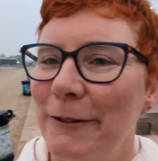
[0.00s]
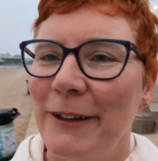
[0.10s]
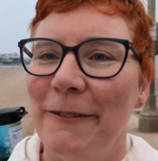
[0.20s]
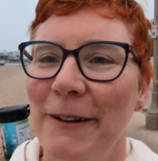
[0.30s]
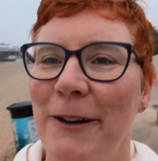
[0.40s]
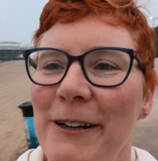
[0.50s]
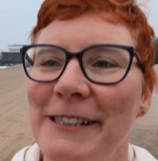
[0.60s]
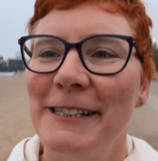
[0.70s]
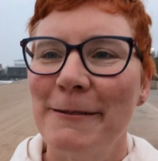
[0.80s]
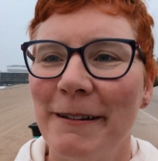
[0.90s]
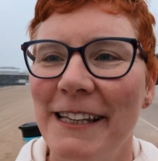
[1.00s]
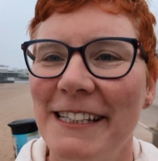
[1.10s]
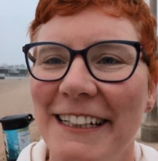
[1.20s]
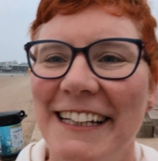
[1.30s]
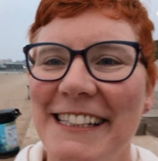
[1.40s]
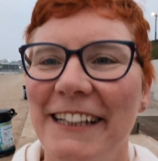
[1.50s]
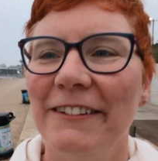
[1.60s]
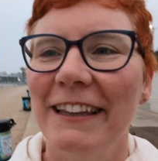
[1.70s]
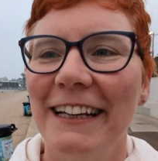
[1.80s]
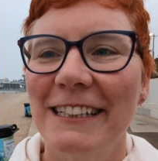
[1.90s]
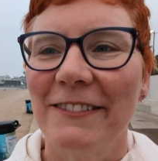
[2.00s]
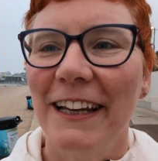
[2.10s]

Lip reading: me know if you have any questions about this, and I'll see you in the next